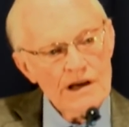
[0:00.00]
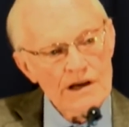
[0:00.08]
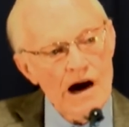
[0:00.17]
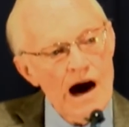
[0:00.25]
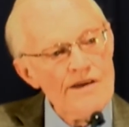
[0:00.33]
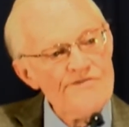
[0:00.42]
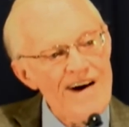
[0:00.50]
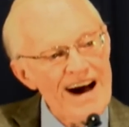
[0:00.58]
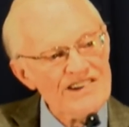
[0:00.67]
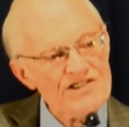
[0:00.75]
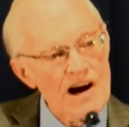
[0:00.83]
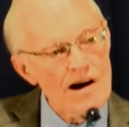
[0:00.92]
God
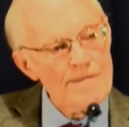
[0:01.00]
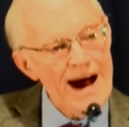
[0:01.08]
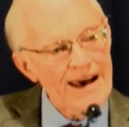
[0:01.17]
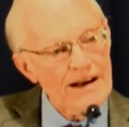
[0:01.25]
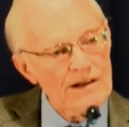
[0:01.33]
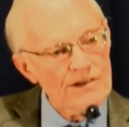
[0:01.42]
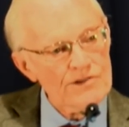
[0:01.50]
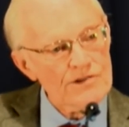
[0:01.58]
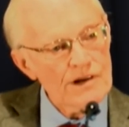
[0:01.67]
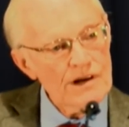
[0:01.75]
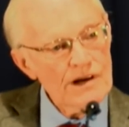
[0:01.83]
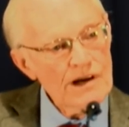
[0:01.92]
fights our battles.
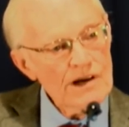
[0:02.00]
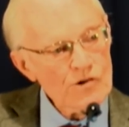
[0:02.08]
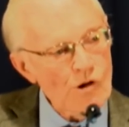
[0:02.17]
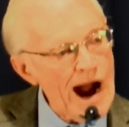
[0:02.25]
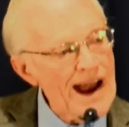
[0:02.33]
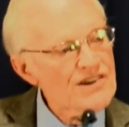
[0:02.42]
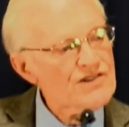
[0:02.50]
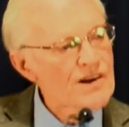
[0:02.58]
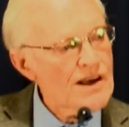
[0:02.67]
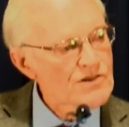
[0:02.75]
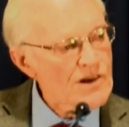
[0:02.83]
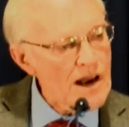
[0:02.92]
Christ
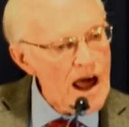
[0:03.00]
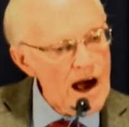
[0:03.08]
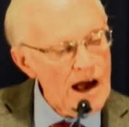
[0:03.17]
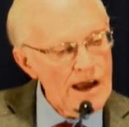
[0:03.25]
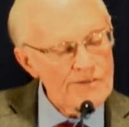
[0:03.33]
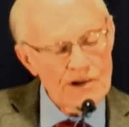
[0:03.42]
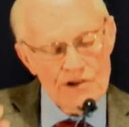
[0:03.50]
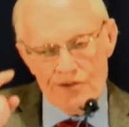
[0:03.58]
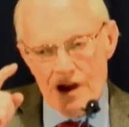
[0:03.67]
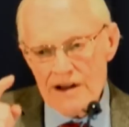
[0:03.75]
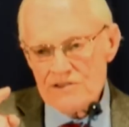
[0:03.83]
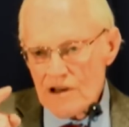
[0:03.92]
is alive, and you've
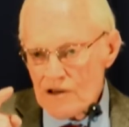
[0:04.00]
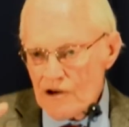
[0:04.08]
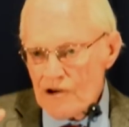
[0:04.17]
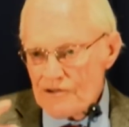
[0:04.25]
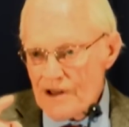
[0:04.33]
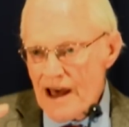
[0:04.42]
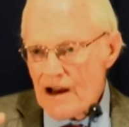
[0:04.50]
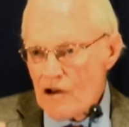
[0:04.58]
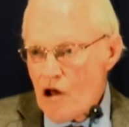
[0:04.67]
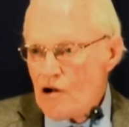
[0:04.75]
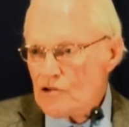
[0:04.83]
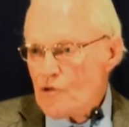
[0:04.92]
got to learn that
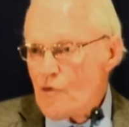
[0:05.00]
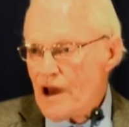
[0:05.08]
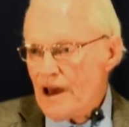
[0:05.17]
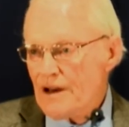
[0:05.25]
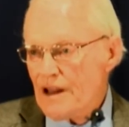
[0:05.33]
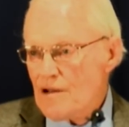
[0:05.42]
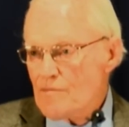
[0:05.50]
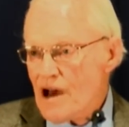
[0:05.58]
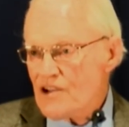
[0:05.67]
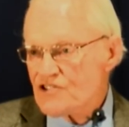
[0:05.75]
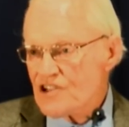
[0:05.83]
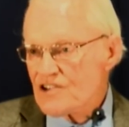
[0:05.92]
along the way. And in
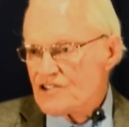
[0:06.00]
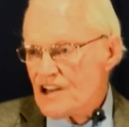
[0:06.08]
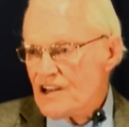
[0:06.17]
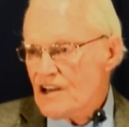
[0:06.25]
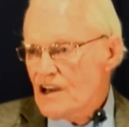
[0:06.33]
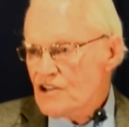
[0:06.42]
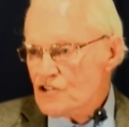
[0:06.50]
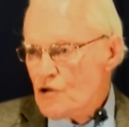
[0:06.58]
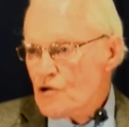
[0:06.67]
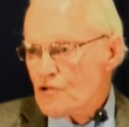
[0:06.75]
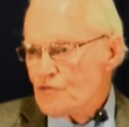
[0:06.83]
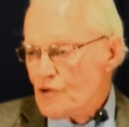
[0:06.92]
my 60
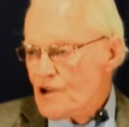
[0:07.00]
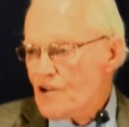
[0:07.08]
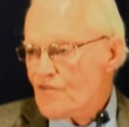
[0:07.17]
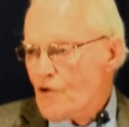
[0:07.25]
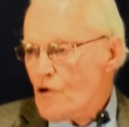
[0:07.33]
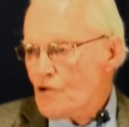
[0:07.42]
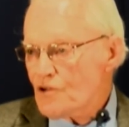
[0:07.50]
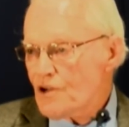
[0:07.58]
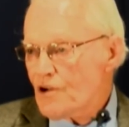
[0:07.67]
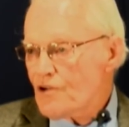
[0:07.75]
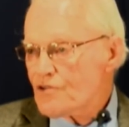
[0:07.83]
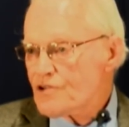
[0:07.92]
two or three full
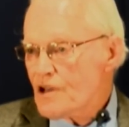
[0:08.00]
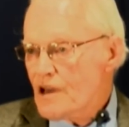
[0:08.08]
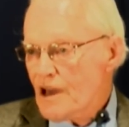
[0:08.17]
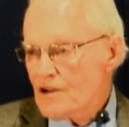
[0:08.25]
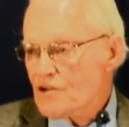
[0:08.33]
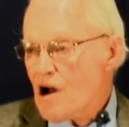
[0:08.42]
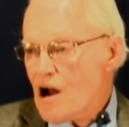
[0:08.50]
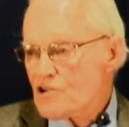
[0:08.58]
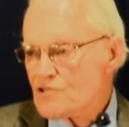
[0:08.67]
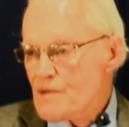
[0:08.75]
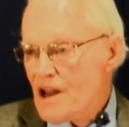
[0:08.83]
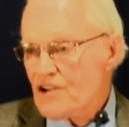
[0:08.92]
years in
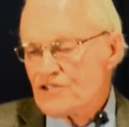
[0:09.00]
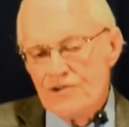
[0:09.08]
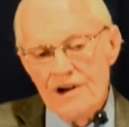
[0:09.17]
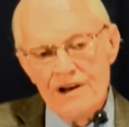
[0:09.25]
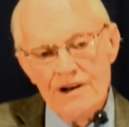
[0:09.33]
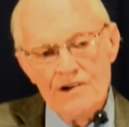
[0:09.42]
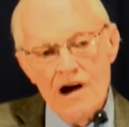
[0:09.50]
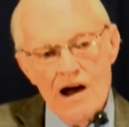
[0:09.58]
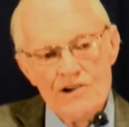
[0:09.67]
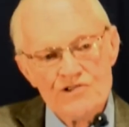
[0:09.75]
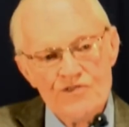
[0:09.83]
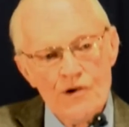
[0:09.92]
God's ministry and in
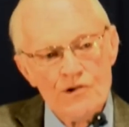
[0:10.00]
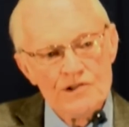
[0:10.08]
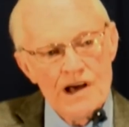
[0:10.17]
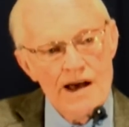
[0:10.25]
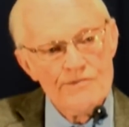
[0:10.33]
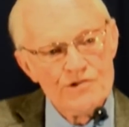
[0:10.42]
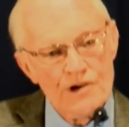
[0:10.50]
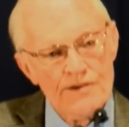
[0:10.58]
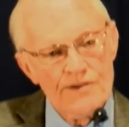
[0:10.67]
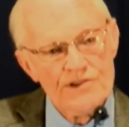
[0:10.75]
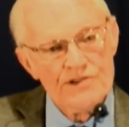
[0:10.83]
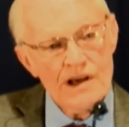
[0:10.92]
God's full time
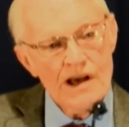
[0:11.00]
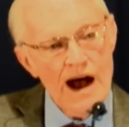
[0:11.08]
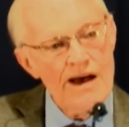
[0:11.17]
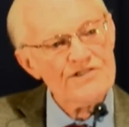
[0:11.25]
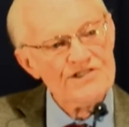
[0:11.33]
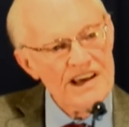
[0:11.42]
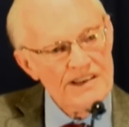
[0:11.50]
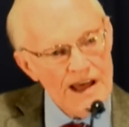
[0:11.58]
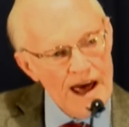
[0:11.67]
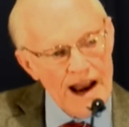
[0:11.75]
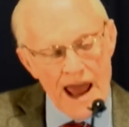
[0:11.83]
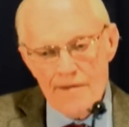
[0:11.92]
service. I've seen
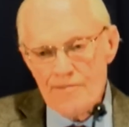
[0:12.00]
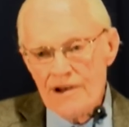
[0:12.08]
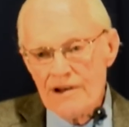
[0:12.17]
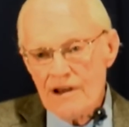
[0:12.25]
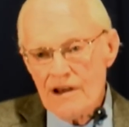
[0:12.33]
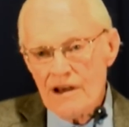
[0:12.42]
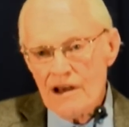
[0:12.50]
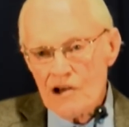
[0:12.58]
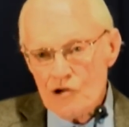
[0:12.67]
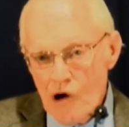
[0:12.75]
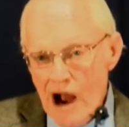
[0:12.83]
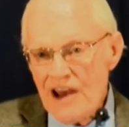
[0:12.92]
that happen.
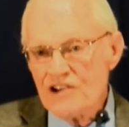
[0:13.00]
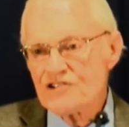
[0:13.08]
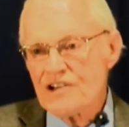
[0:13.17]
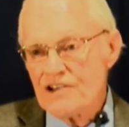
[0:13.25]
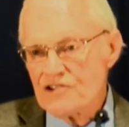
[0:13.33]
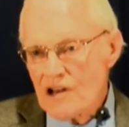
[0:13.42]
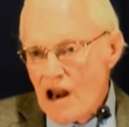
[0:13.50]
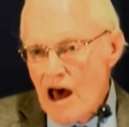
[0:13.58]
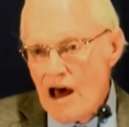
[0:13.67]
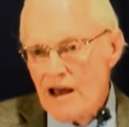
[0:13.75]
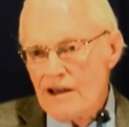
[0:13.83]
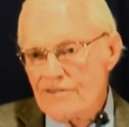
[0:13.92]
Christ is
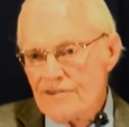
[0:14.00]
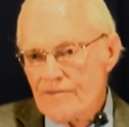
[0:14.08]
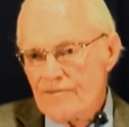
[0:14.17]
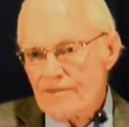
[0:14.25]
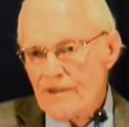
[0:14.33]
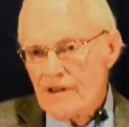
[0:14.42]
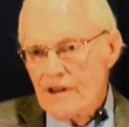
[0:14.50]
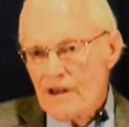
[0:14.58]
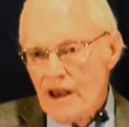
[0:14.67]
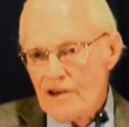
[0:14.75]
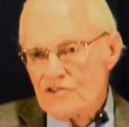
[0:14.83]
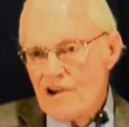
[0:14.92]
alive,
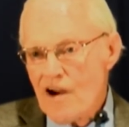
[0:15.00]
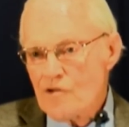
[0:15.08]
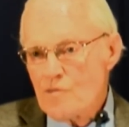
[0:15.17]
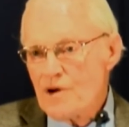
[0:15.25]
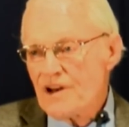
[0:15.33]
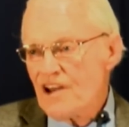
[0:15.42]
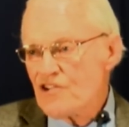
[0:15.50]
His government